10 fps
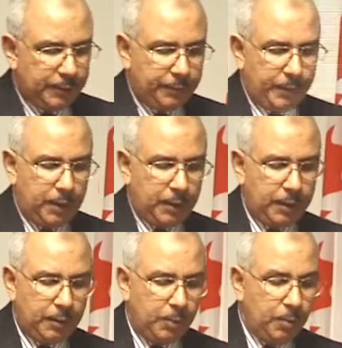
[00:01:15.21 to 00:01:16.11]

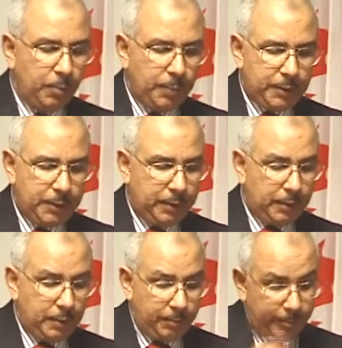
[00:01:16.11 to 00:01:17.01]
regarding all
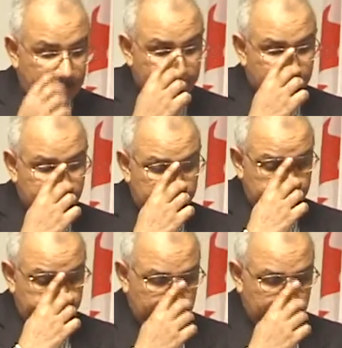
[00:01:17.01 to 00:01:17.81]
material matters